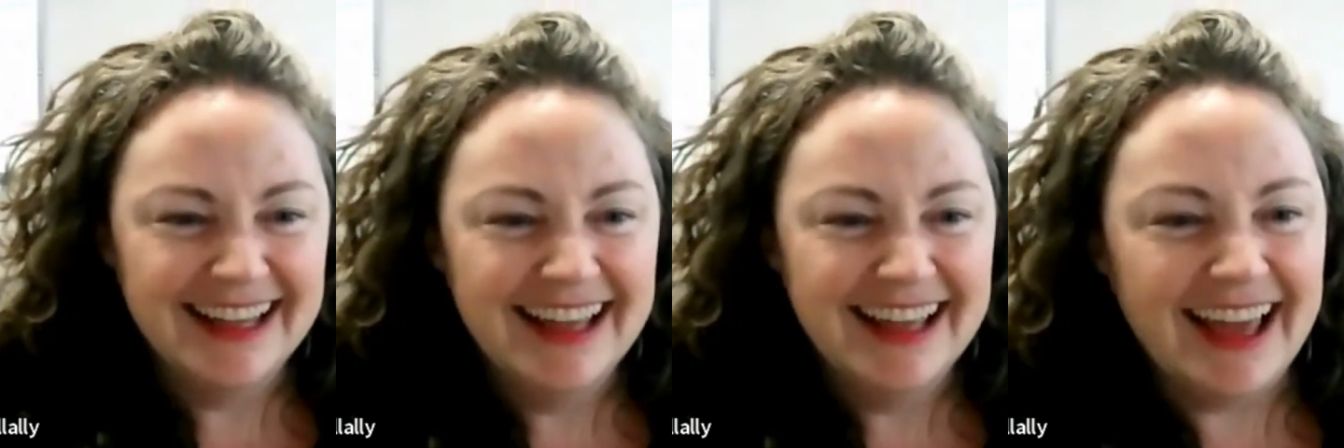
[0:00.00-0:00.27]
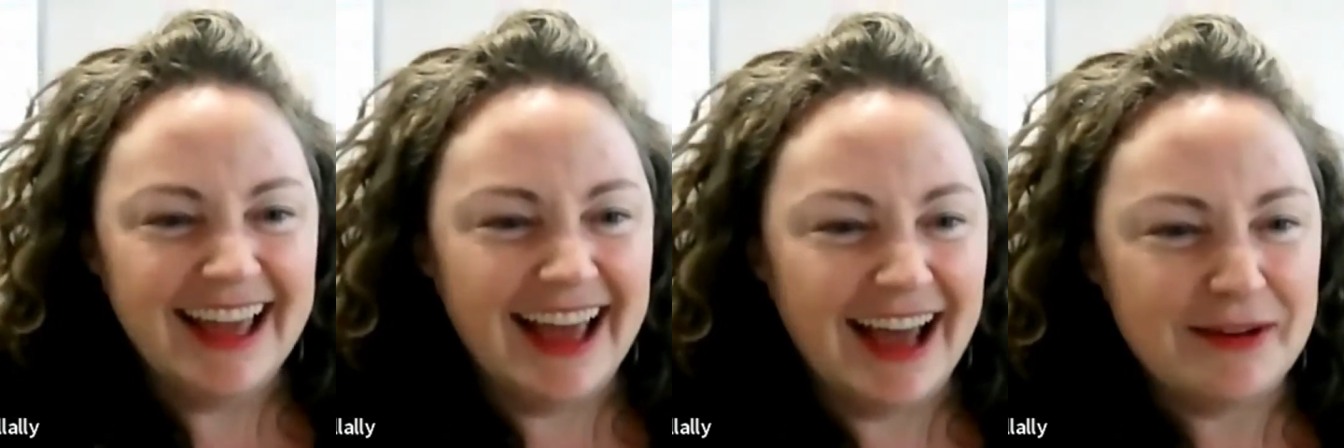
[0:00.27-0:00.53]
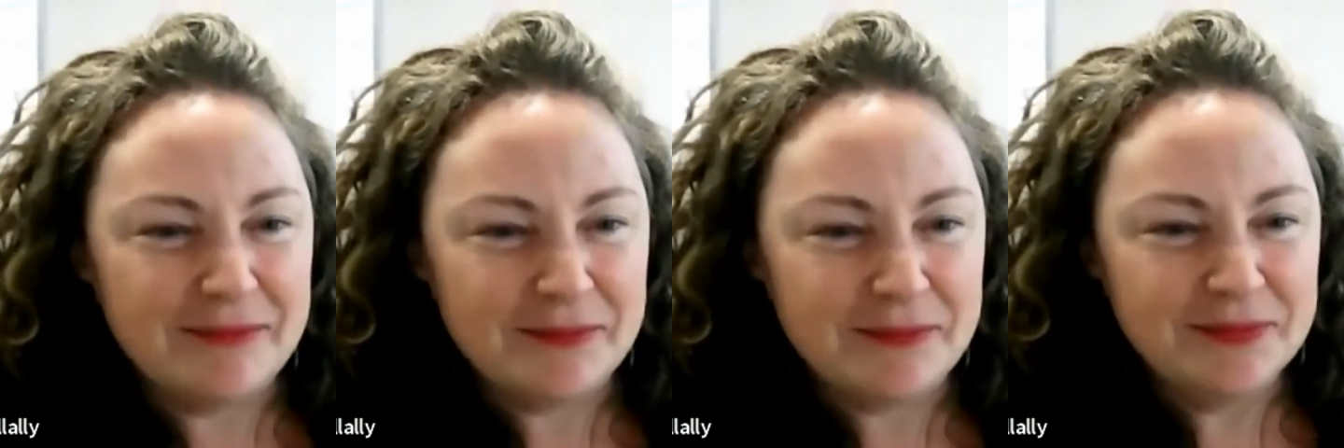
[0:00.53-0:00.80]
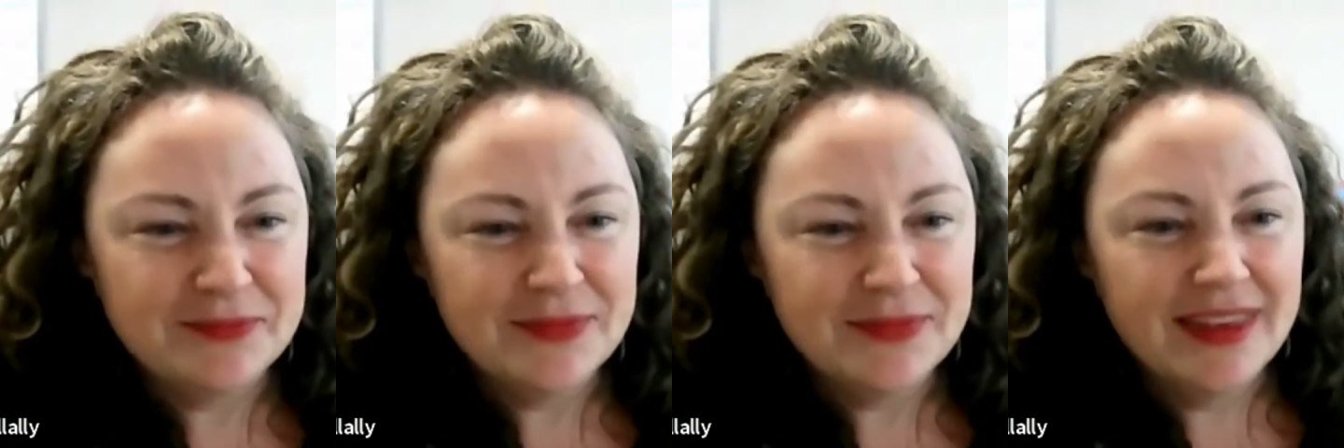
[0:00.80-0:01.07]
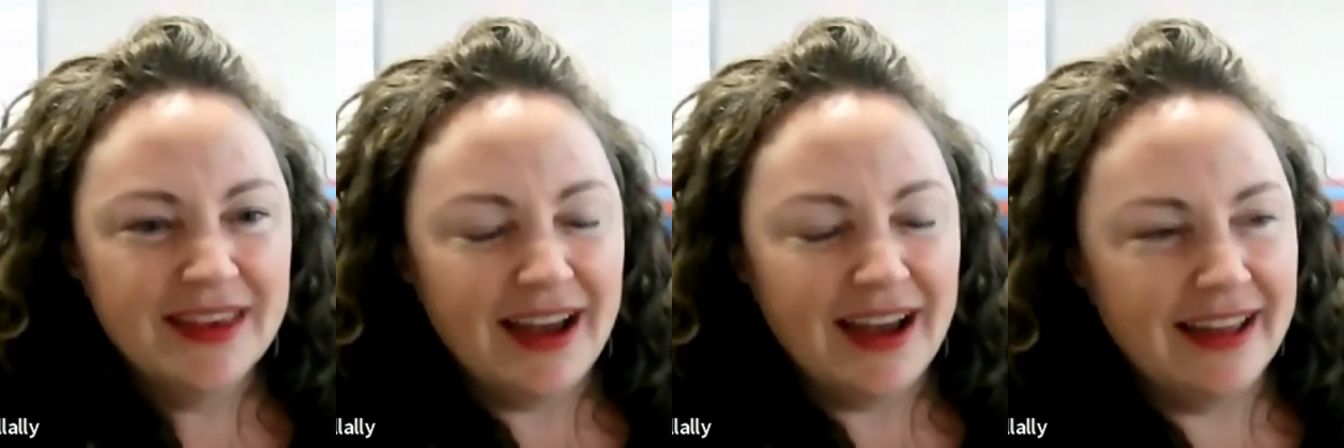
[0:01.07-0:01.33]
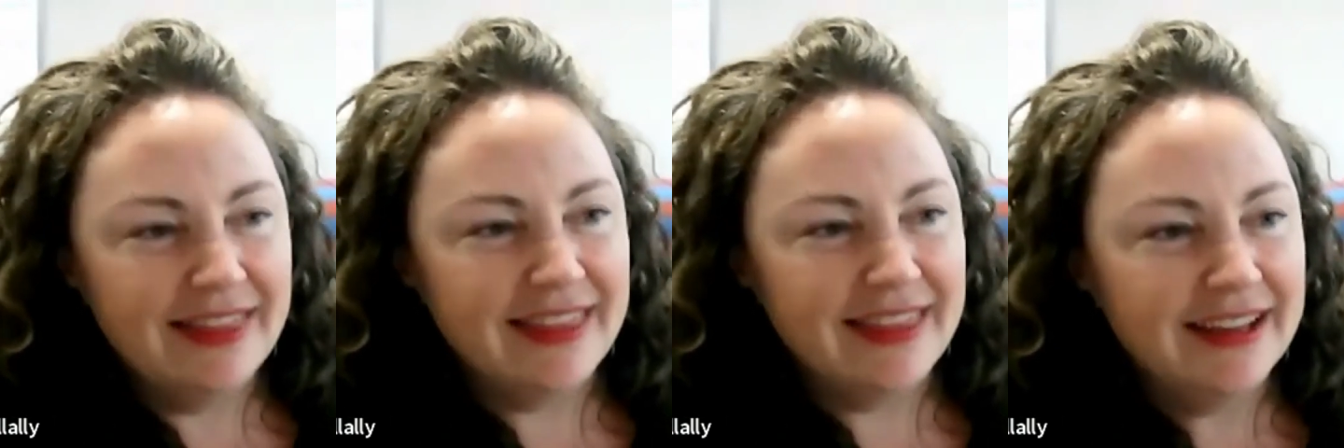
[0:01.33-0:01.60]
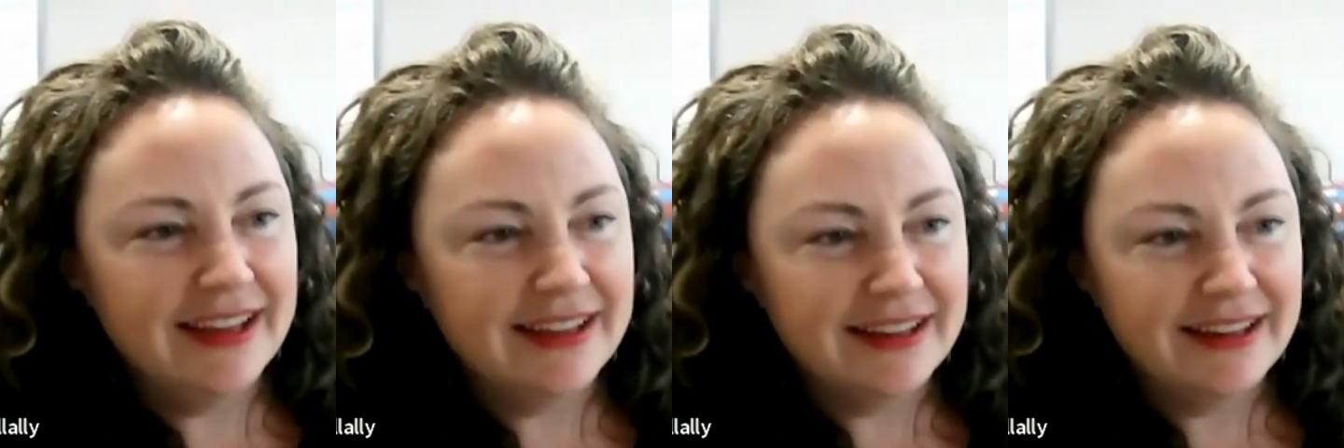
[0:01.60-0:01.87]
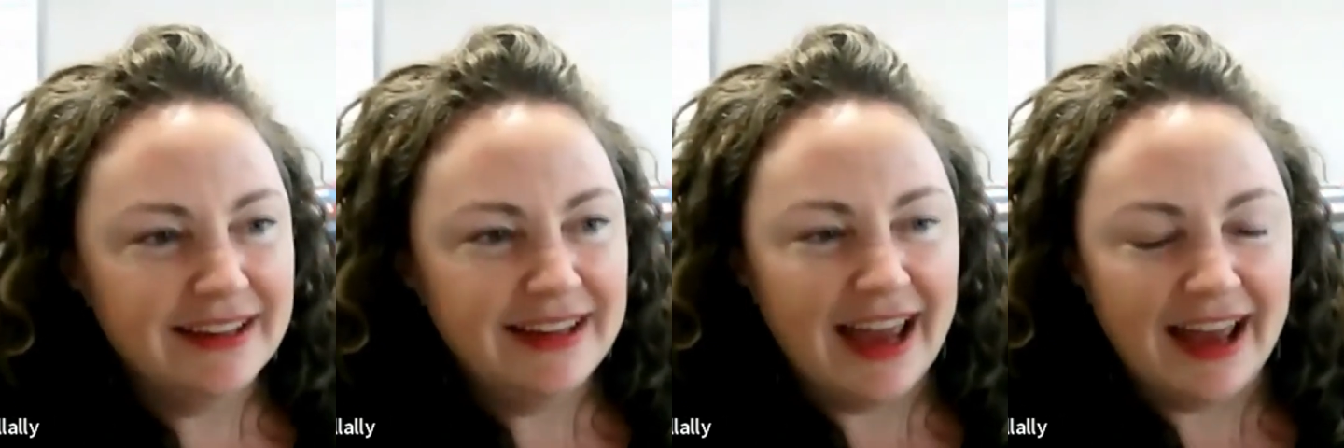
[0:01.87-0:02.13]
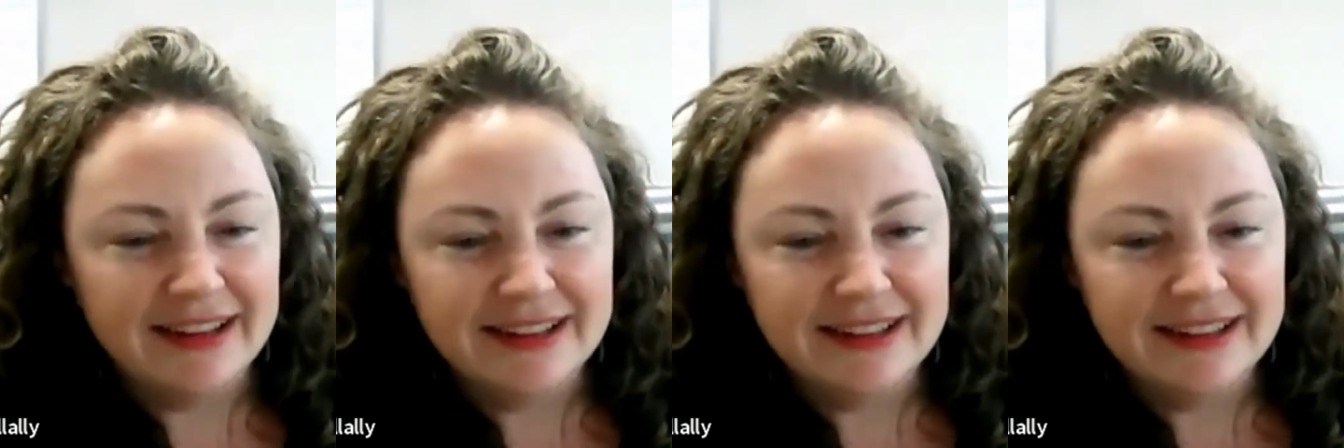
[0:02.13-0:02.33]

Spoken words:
I think, yeah,